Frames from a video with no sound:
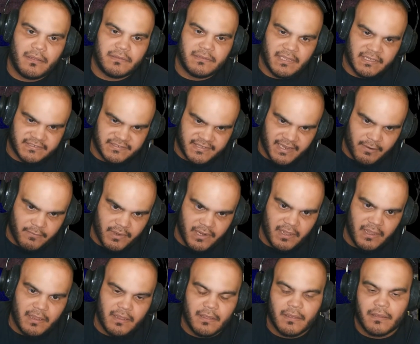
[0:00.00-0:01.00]

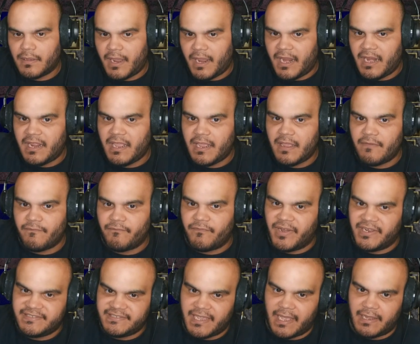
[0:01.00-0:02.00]
dexterity, 80
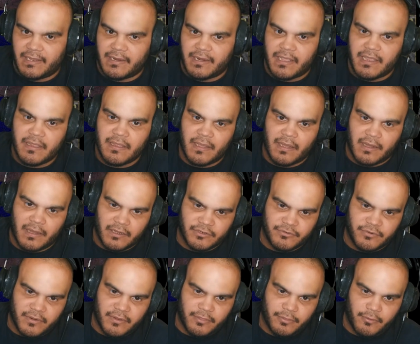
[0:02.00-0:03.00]
vitality,
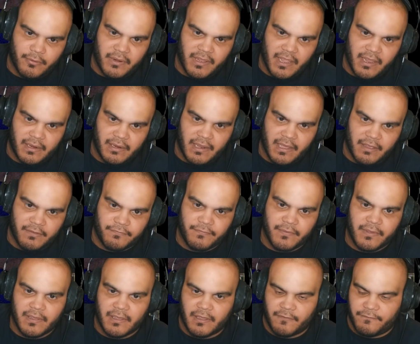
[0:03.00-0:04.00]
138 life,
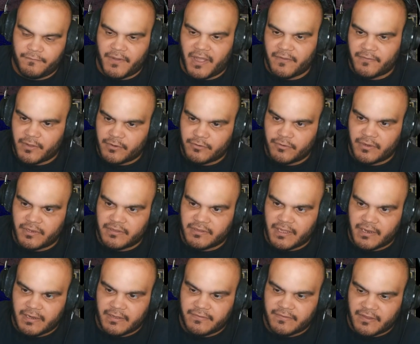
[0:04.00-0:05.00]
and
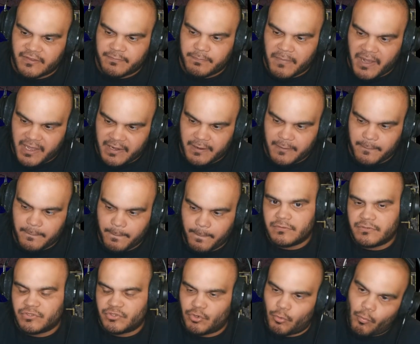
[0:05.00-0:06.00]
596 mana.
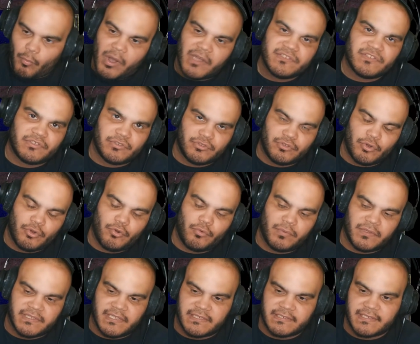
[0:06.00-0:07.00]
So what to do
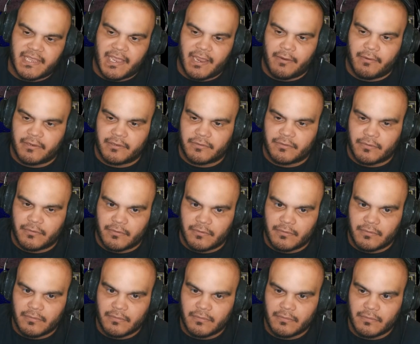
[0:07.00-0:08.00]
with this
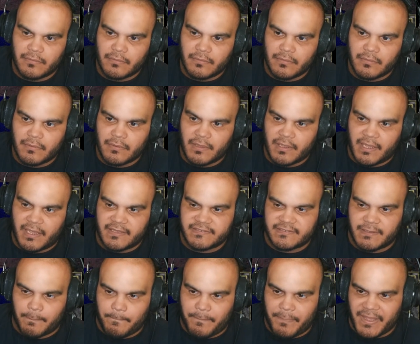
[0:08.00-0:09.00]
character as
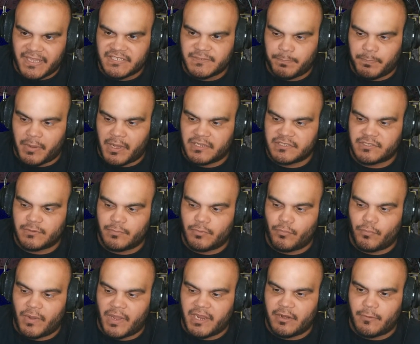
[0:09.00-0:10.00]
the best
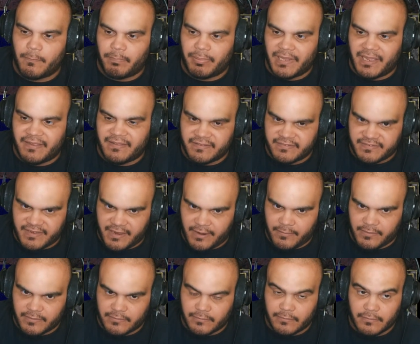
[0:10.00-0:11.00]
possible way to play this
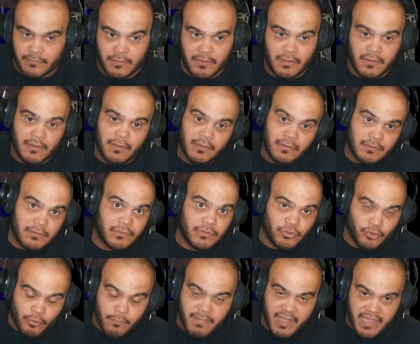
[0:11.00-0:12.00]
character?
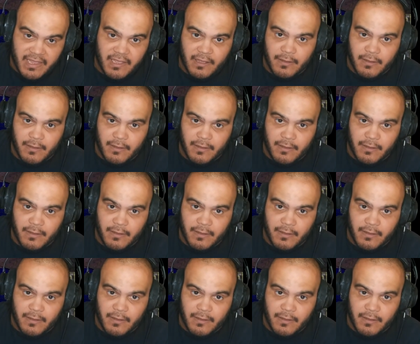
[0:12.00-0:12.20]
You make